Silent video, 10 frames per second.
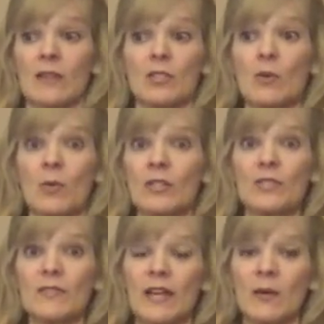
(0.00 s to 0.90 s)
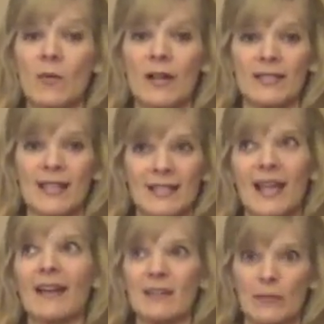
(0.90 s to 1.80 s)
So once you've done it once, that's
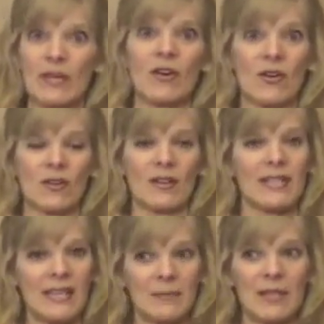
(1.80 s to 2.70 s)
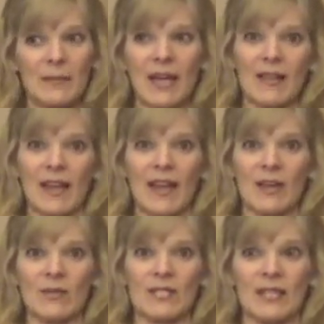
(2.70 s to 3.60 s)
kind of the big hurdle. Keeping them out of the
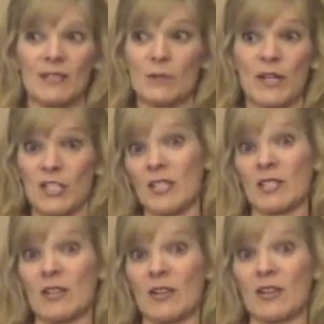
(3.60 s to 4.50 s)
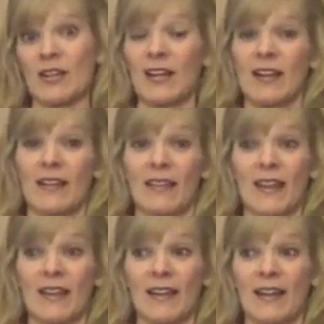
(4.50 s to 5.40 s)
house is much easier
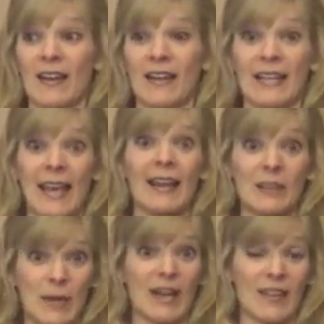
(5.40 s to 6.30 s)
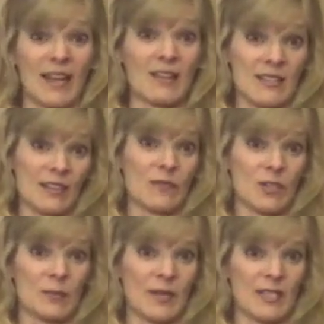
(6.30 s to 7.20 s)
than getting them out of the house in the
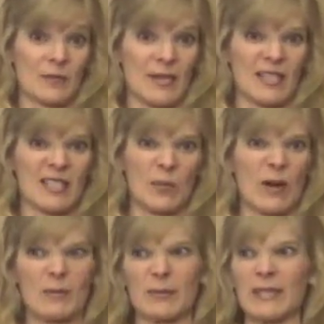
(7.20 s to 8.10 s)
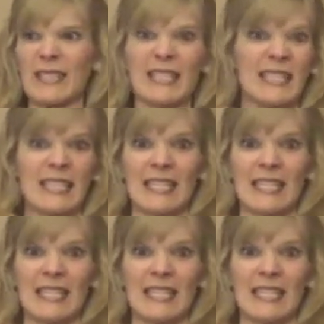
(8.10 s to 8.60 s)
first place, because there probably